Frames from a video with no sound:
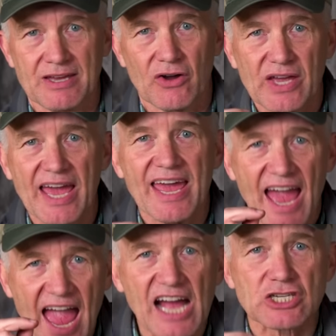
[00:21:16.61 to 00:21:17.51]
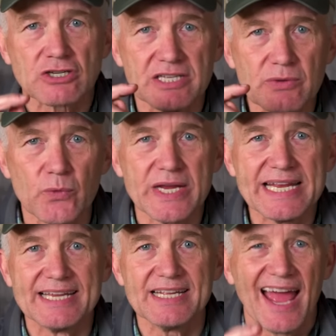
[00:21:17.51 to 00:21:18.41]
Okay, actually
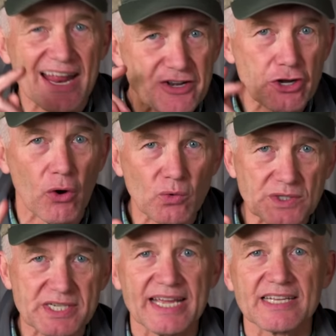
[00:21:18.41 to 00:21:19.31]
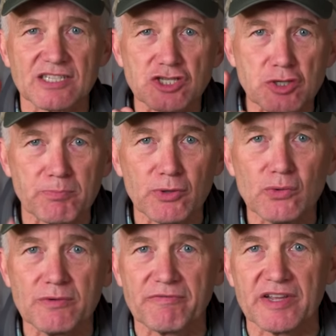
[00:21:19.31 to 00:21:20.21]
read it and don't take the
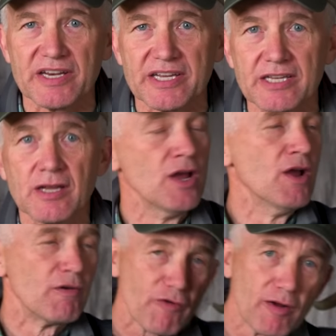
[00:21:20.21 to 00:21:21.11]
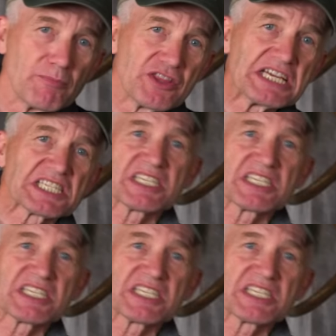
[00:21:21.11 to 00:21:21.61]
spoon feeding from this